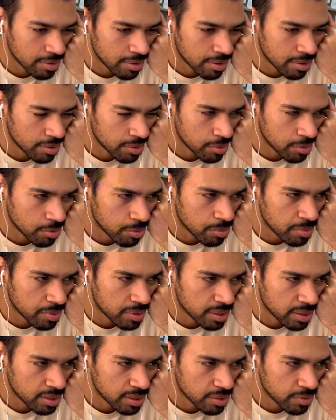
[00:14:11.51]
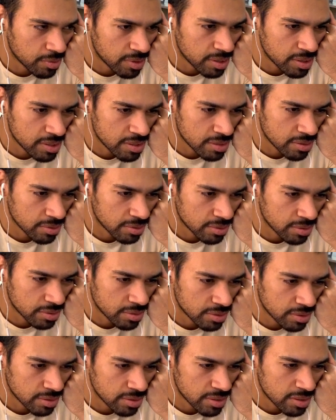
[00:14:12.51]
not open trades on
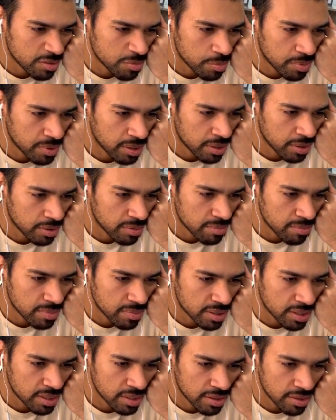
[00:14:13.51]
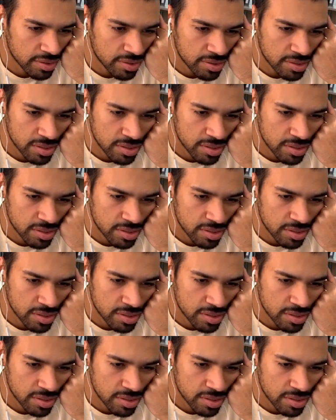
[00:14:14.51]
this pair. But